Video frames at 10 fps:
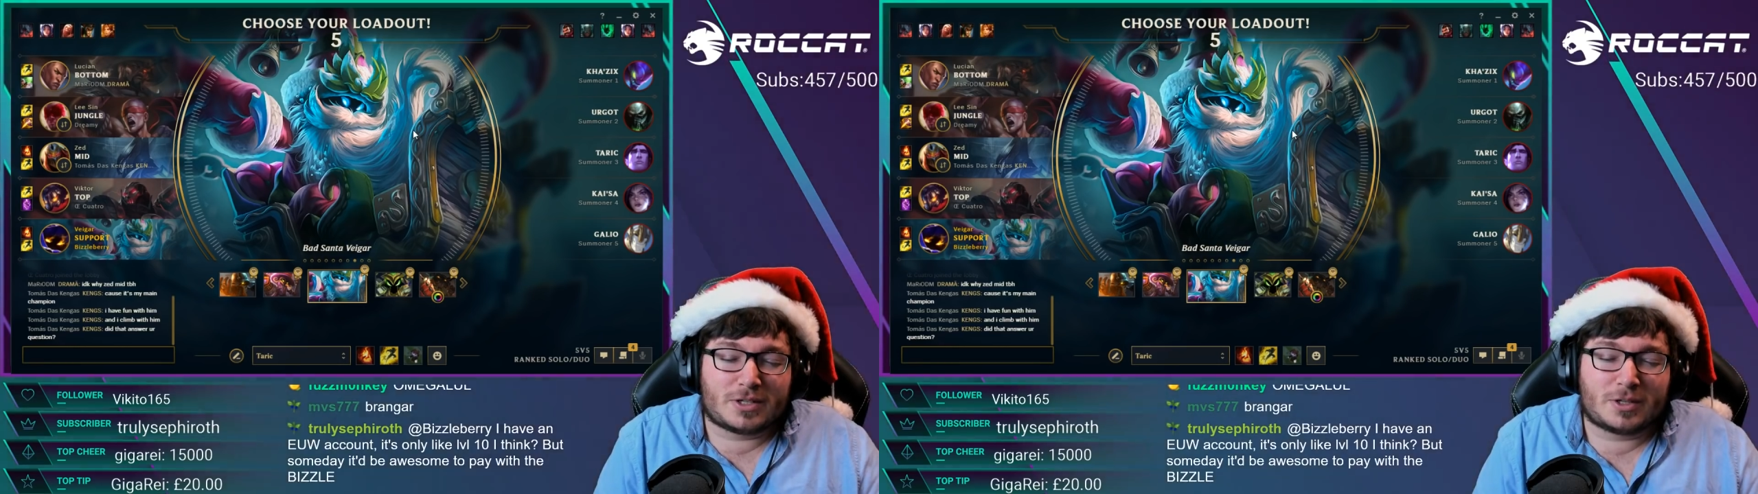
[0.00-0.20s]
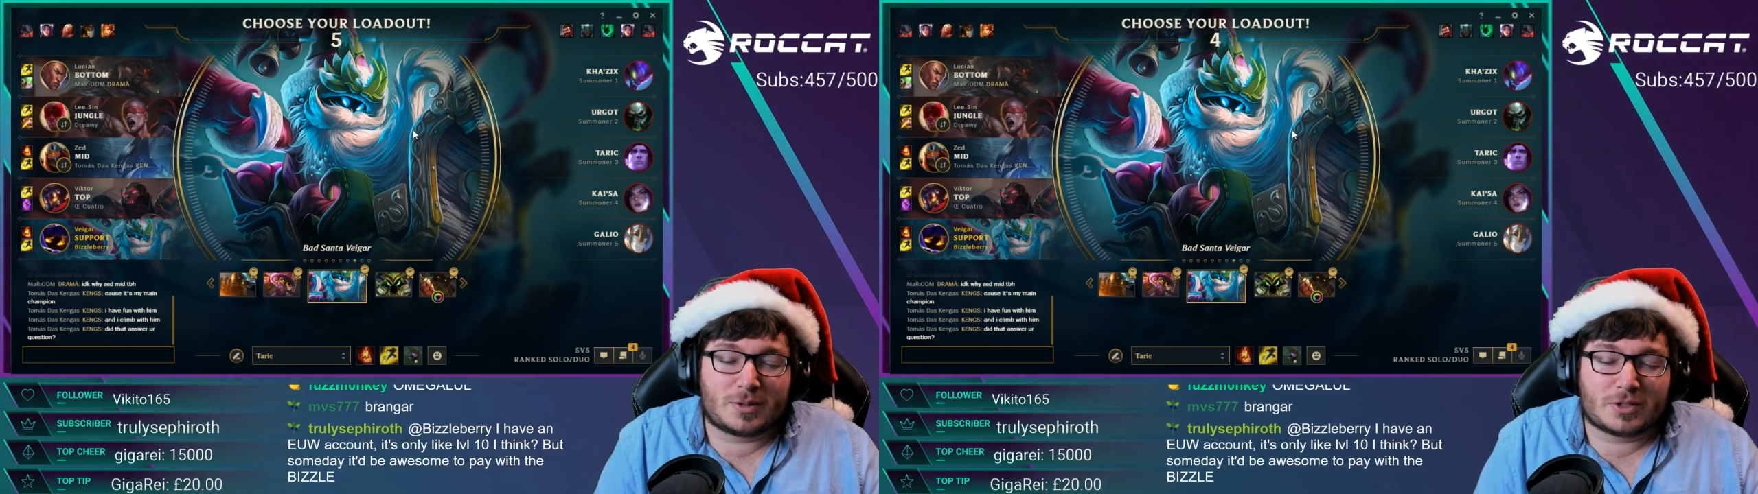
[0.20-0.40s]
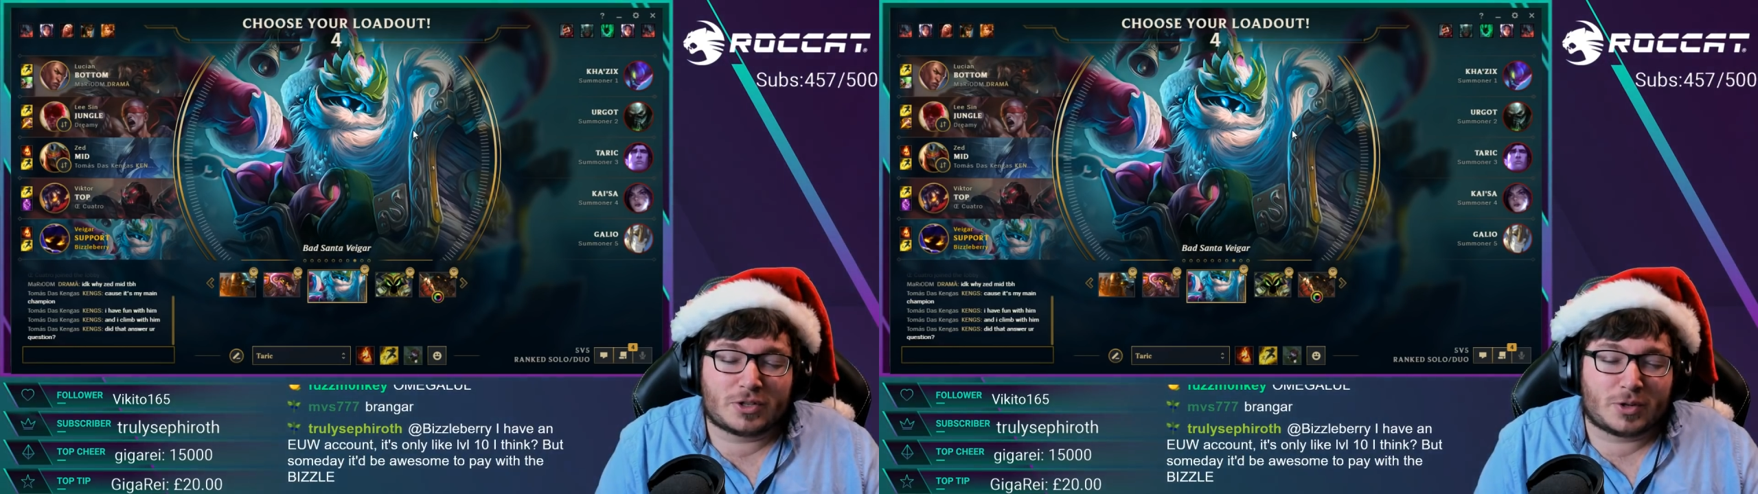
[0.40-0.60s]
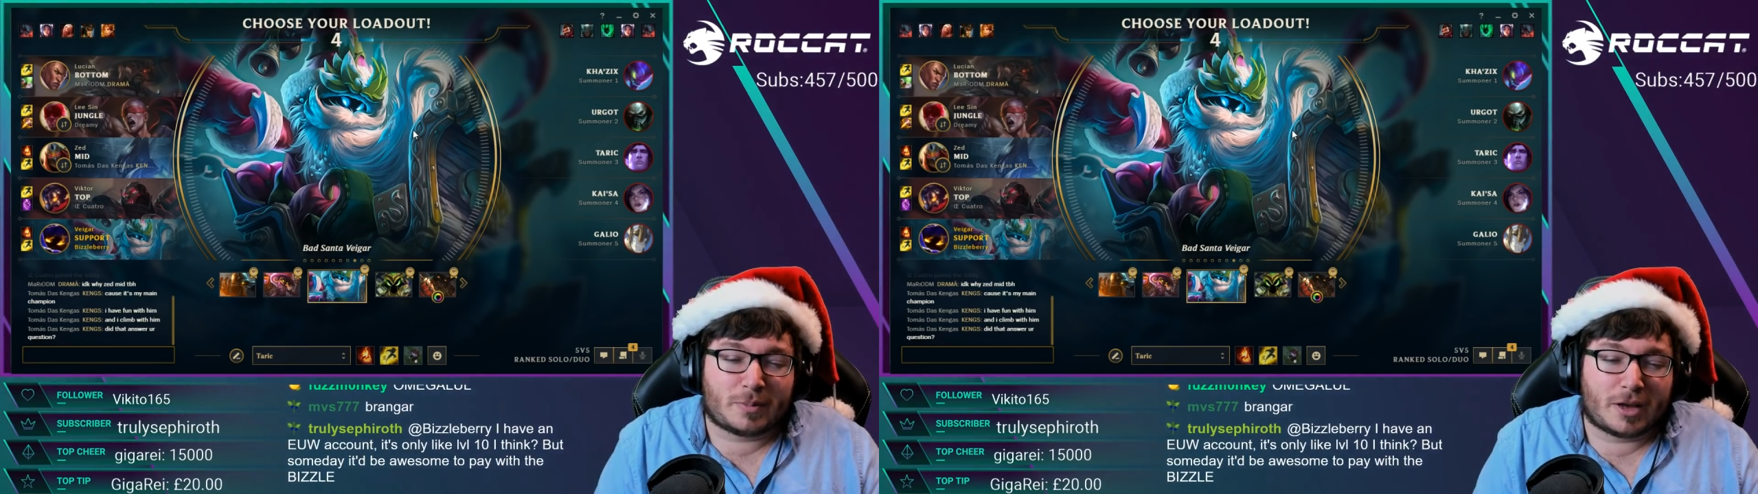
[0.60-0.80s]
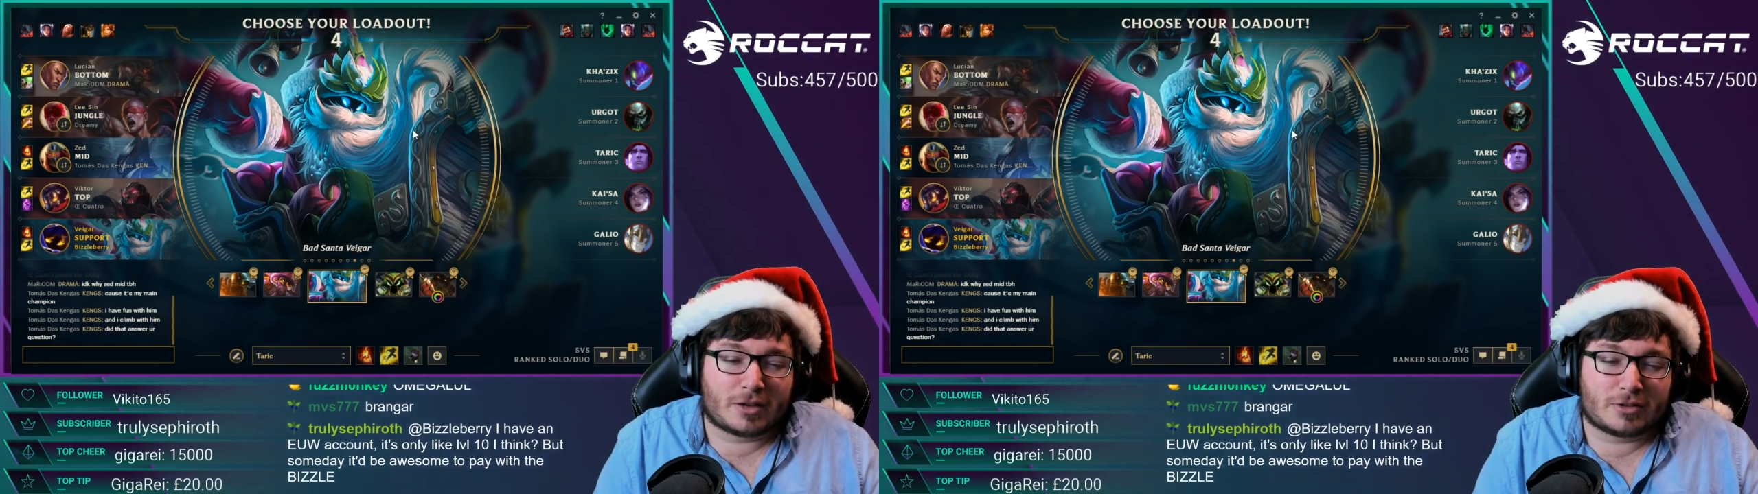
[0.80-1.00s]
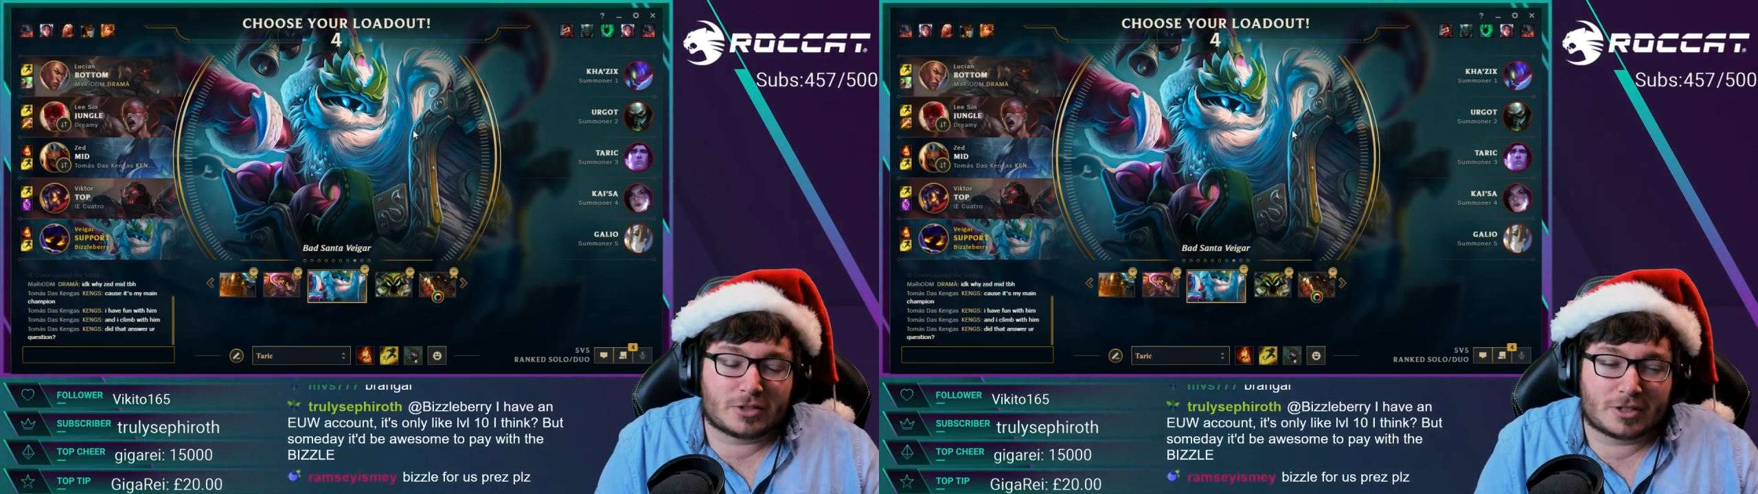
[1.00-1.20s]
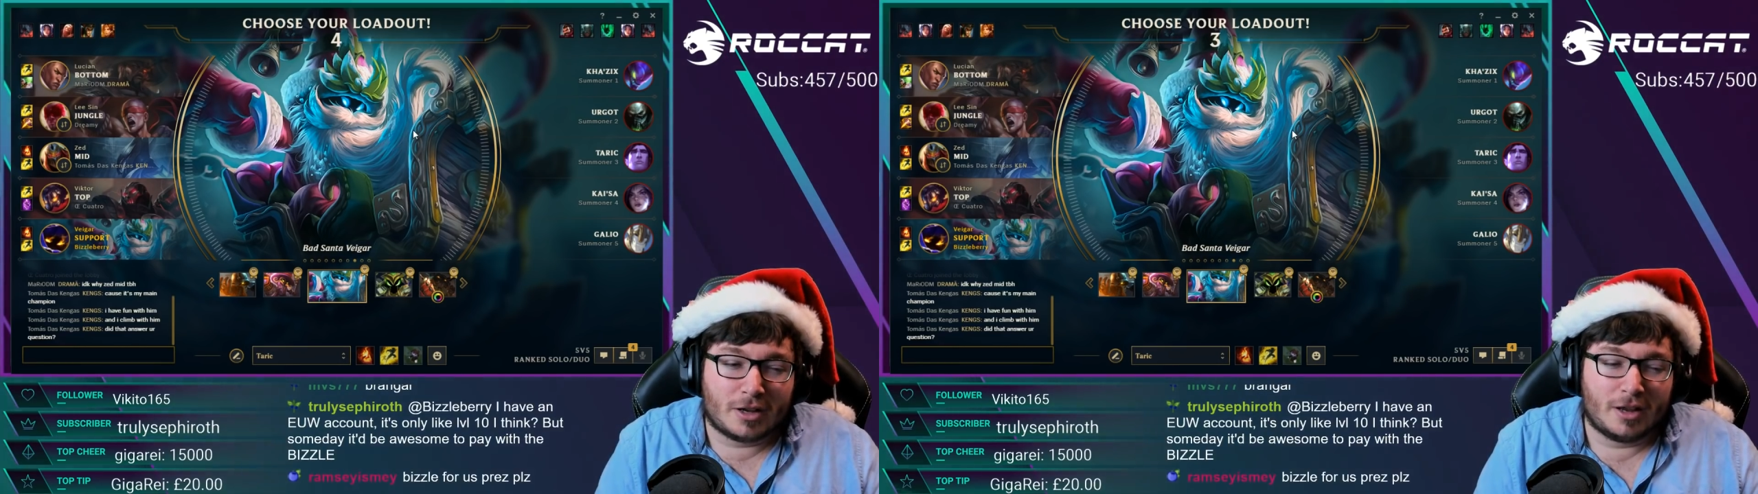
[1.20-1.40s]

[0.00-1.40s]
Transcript: two is too much.